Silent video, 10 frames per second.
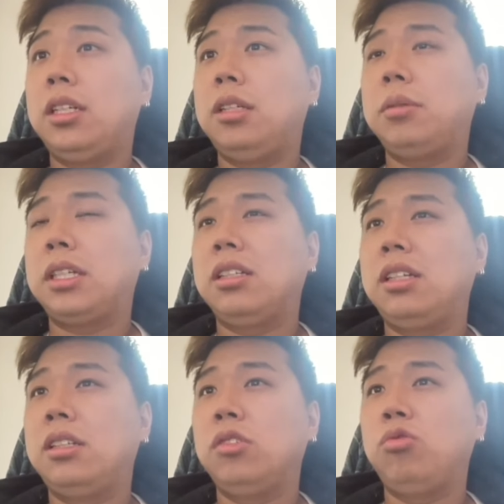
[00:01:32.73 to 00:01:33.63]
this because
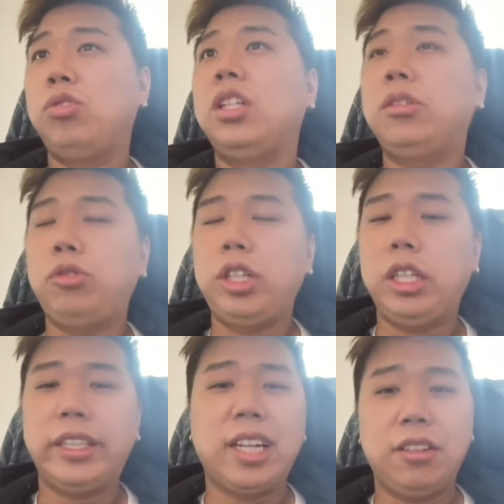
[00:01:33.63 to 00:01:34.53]
this is
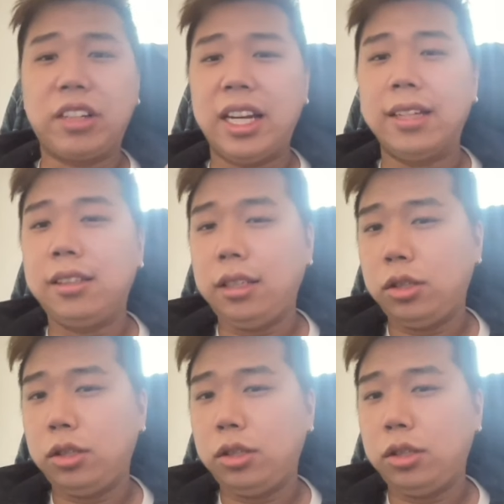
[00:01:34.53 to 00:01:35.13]
really kind of classy,